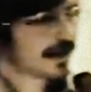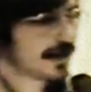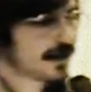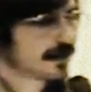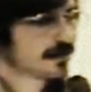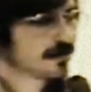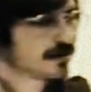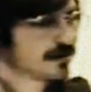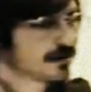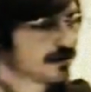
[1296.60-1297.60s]
And
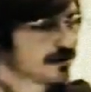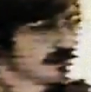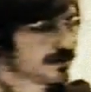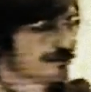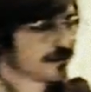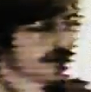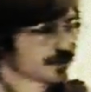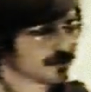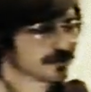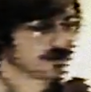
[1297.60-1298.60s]
if you
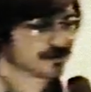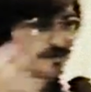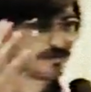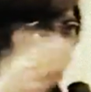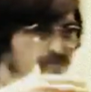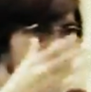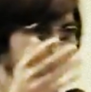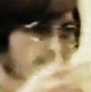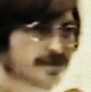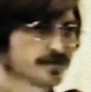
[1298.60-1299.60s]
actually
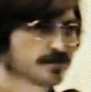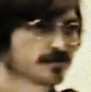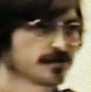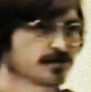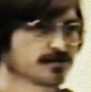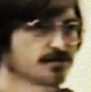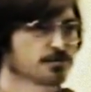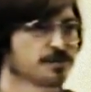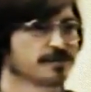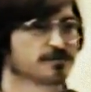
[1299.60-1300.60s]
divide the sales
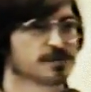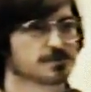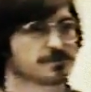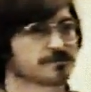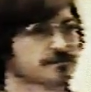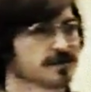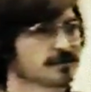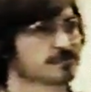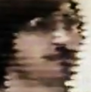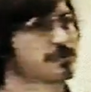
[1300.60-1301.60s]
number by the people, you'll
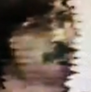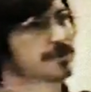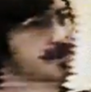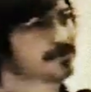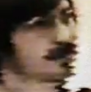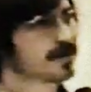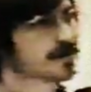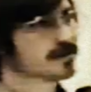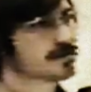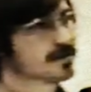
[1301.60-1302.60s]
find that we probably have the
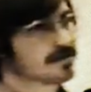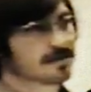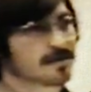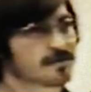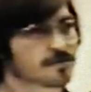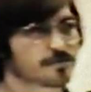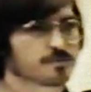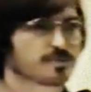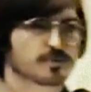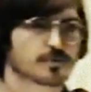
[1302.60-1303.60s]
highest sales dollars per
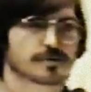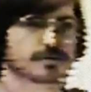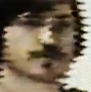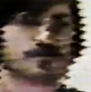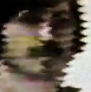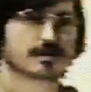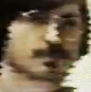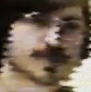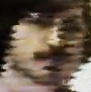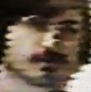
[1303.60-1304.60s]
employee that
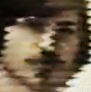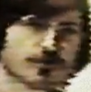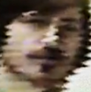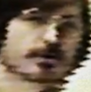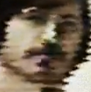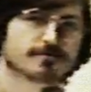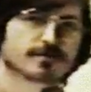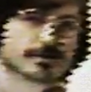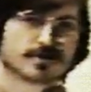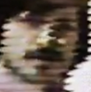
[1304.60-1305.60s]
anybody's ever heard of.
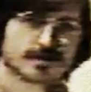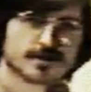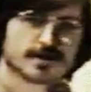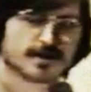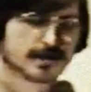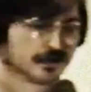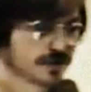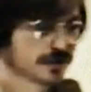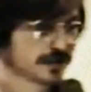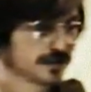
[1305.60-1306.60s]
And the
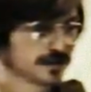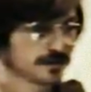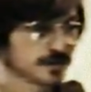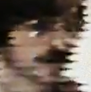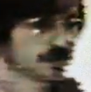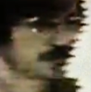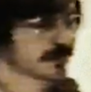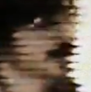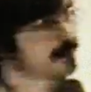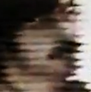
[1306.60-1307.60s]
reason is because we've
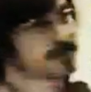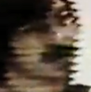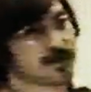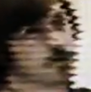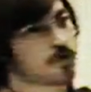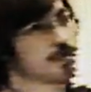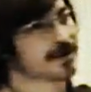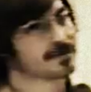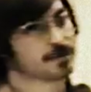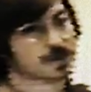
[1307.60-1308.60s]
got the most
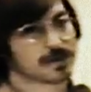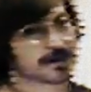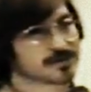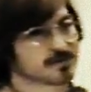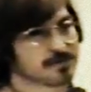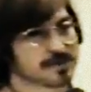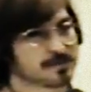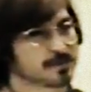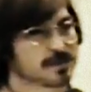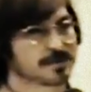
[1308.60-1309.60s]
incredible collection of
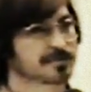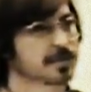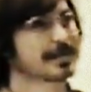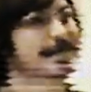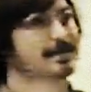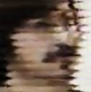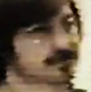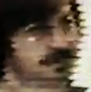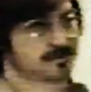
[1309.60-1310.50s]
people on the planet,